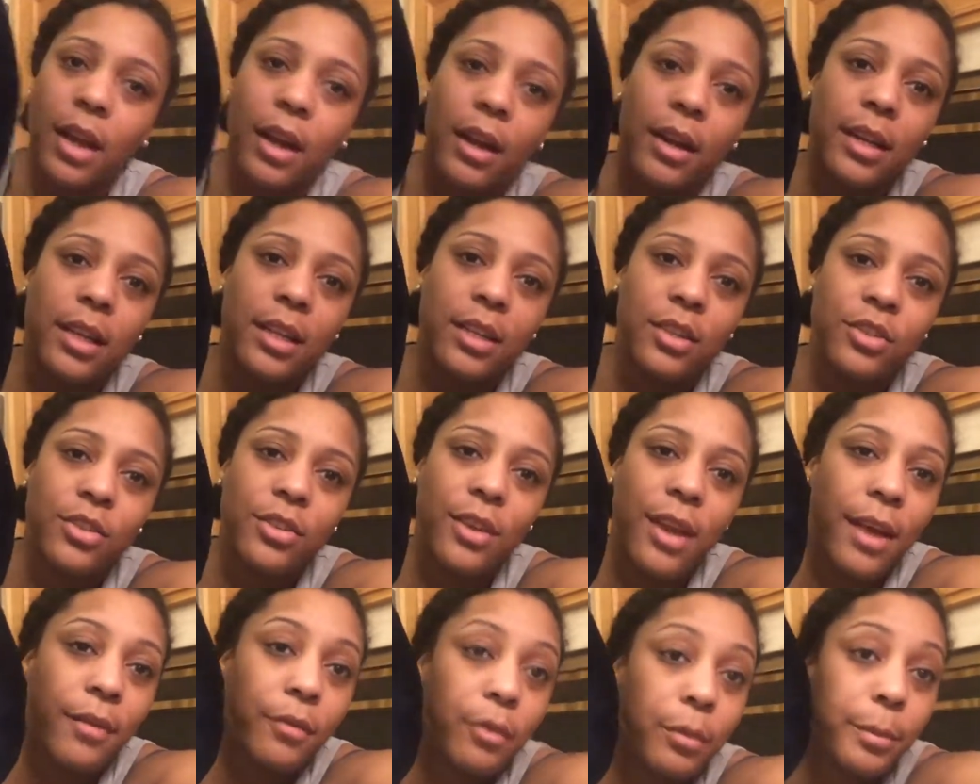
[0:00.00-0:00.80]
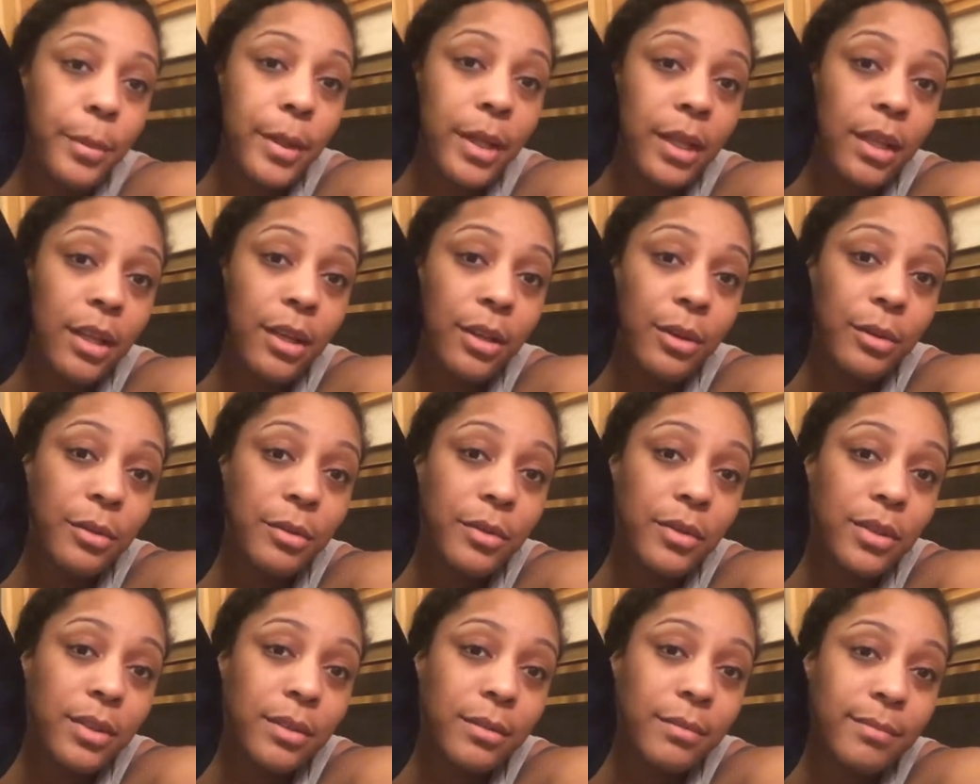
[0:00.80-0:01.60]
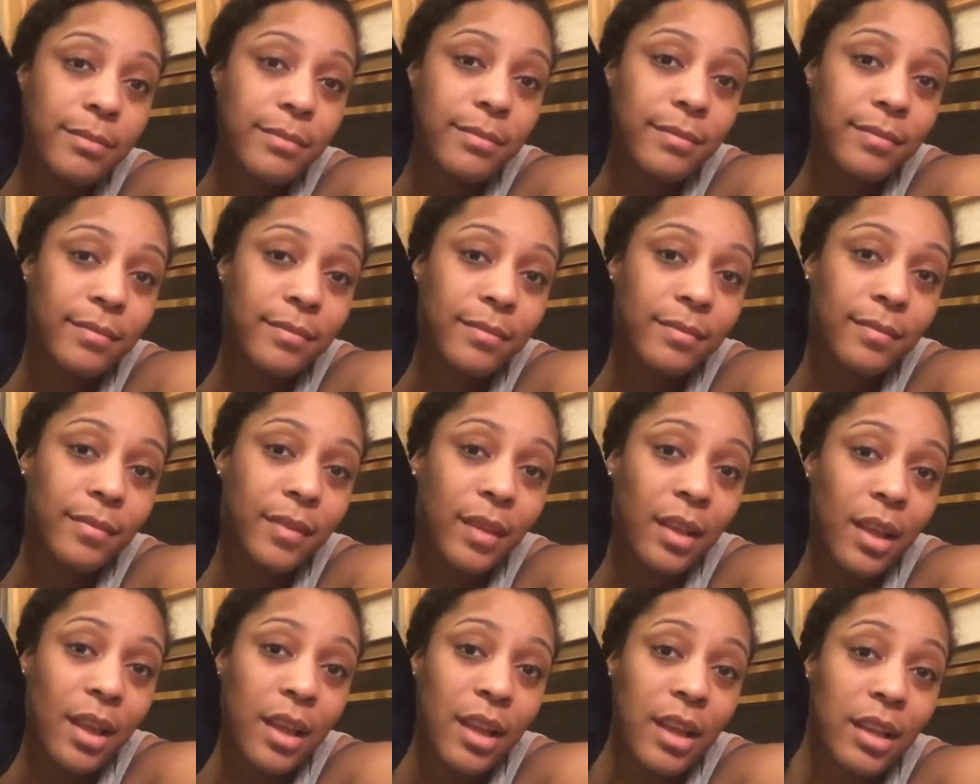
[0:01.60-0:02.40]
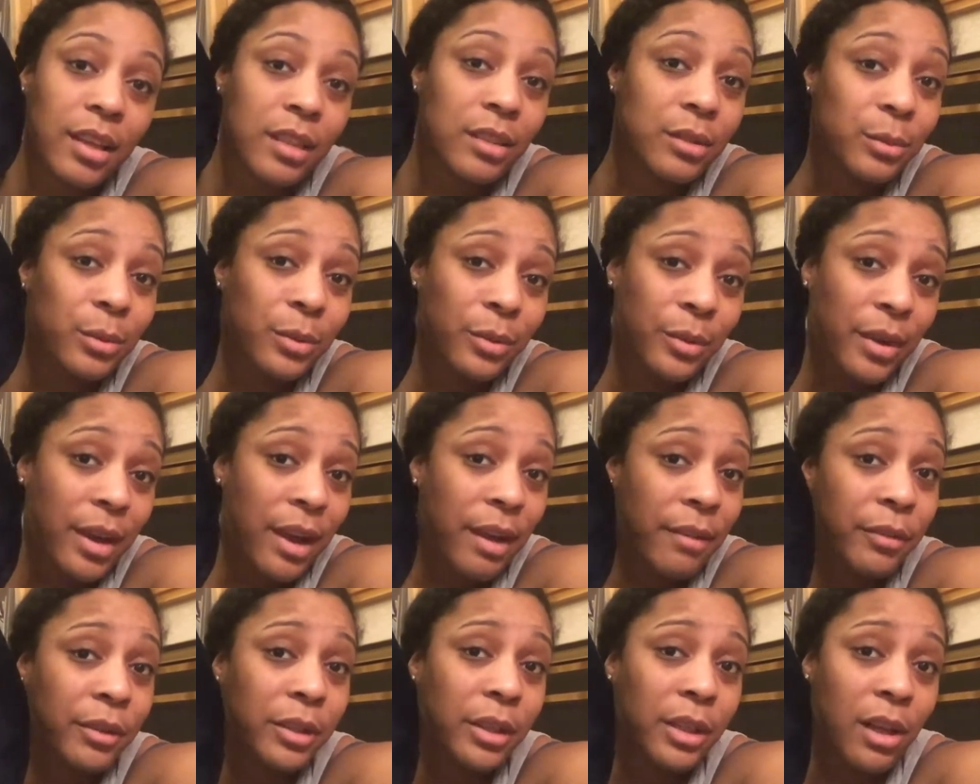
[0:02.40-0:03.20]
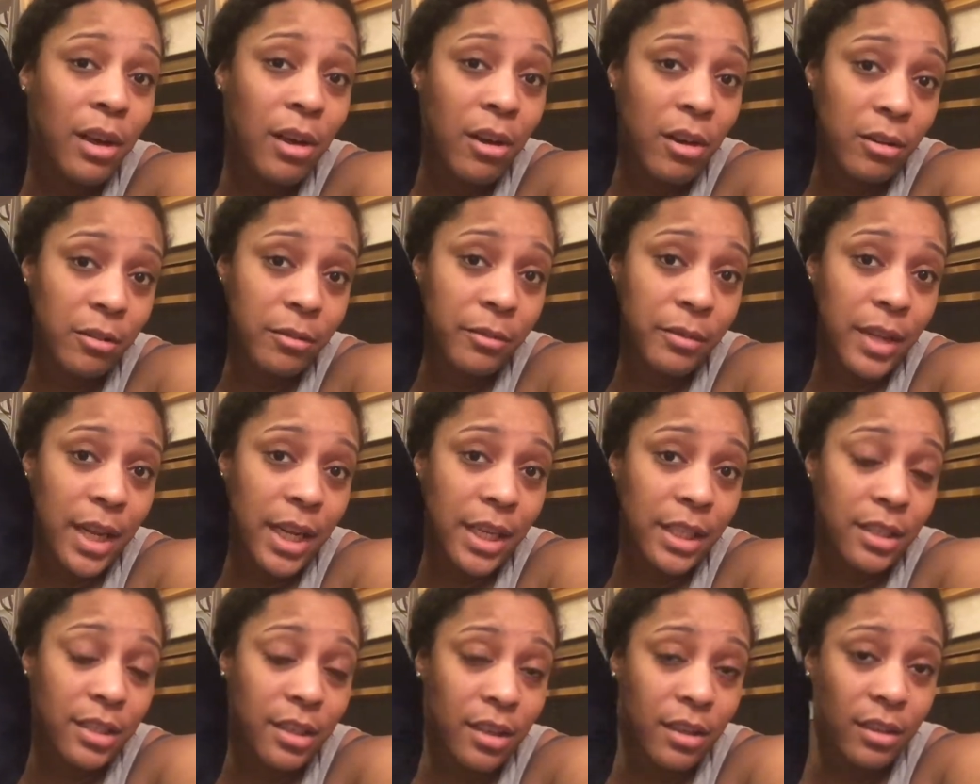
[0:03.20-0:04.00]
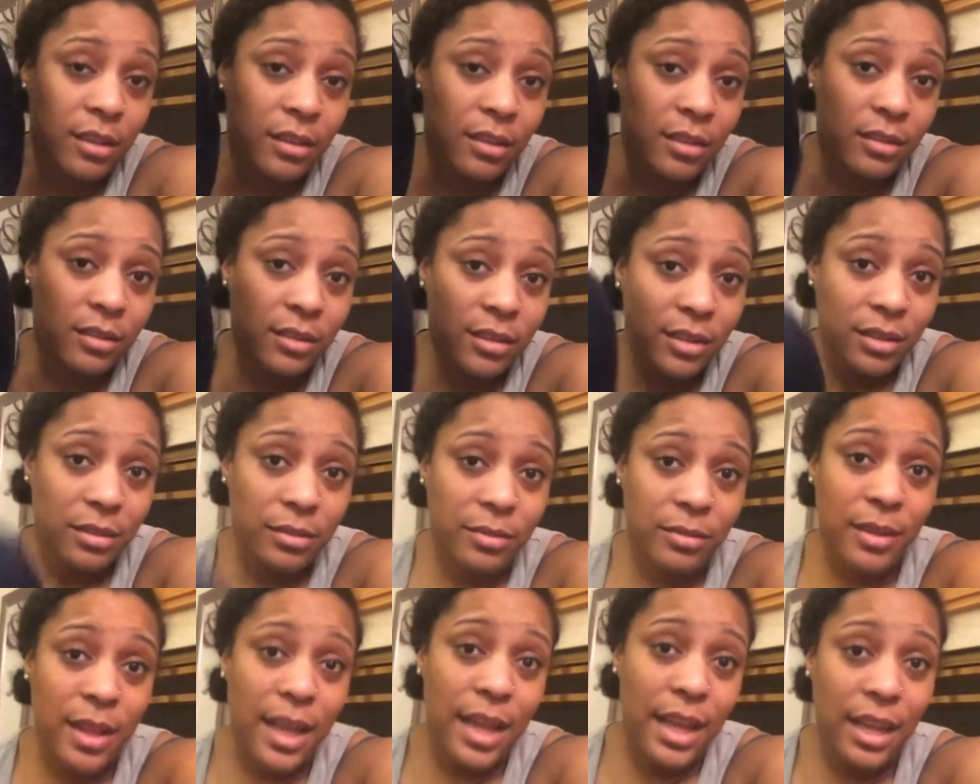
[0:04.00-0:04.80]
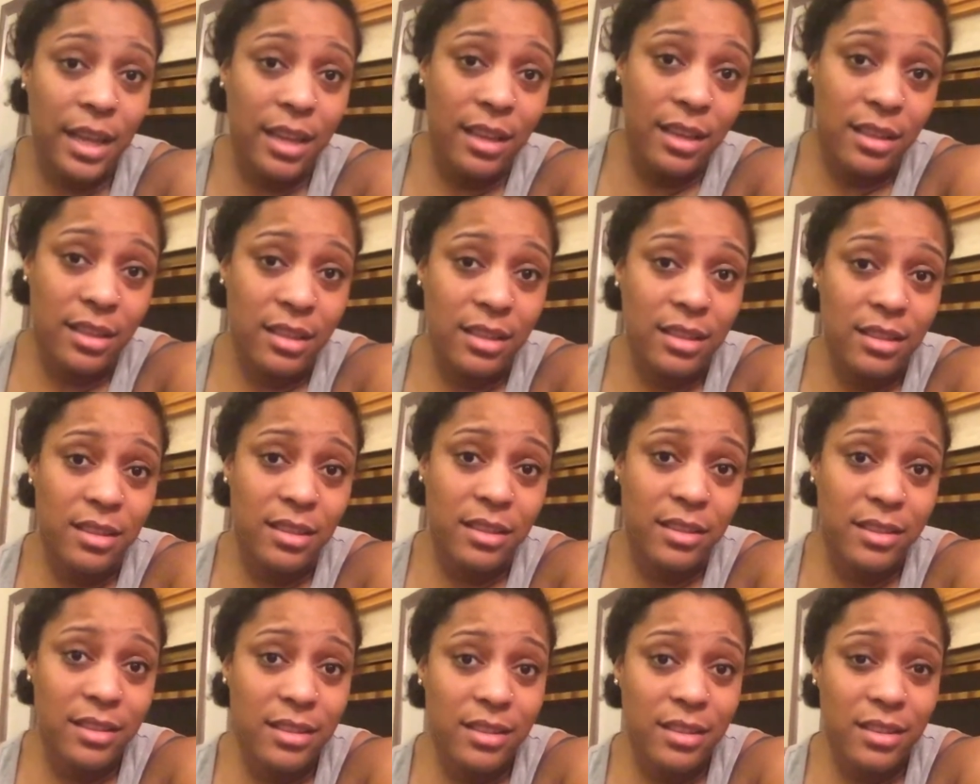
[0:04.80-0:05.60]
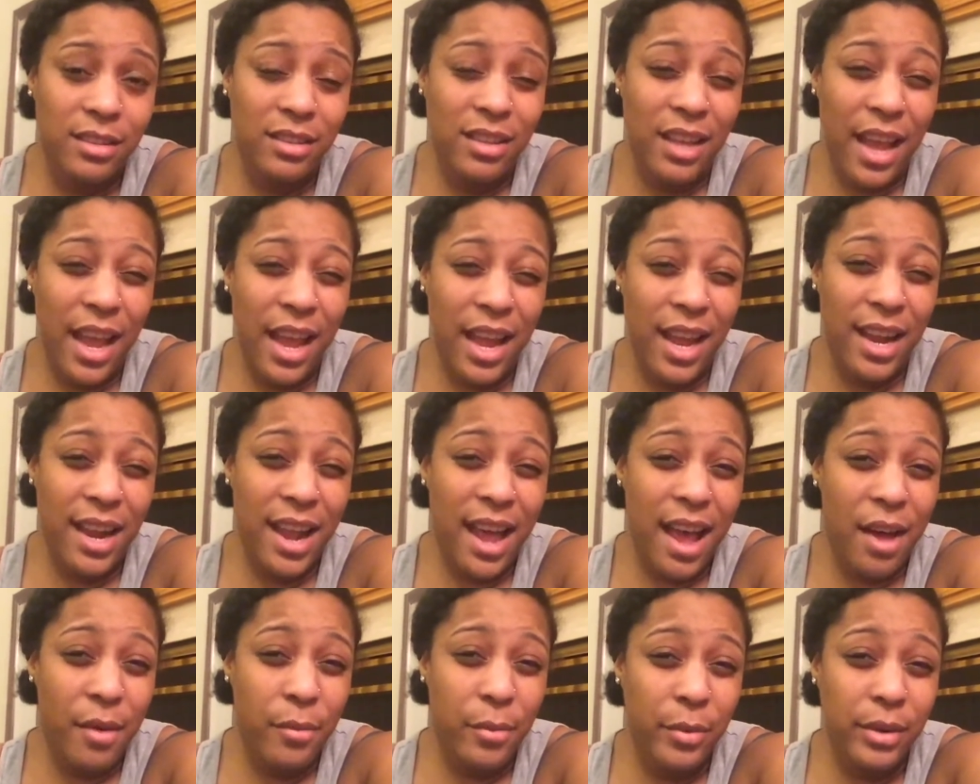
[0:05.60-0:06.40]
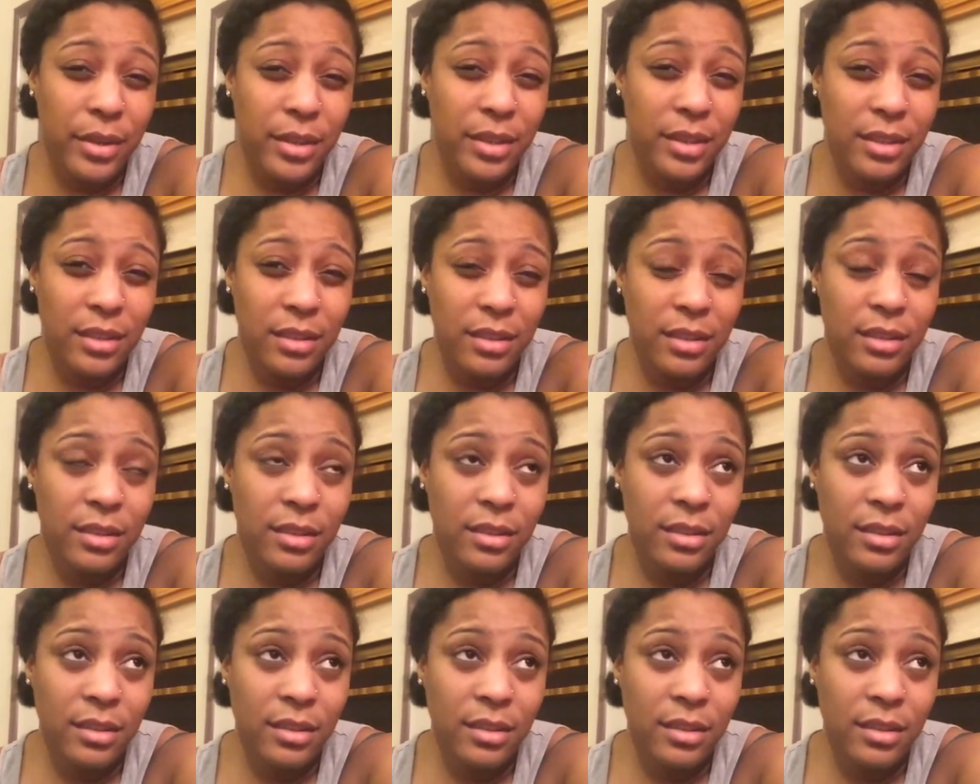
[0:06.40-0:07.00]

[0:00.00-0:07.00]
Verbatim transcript: are these travel pillows. Because we're going to have a long flight, y'all. The flight is eight hours.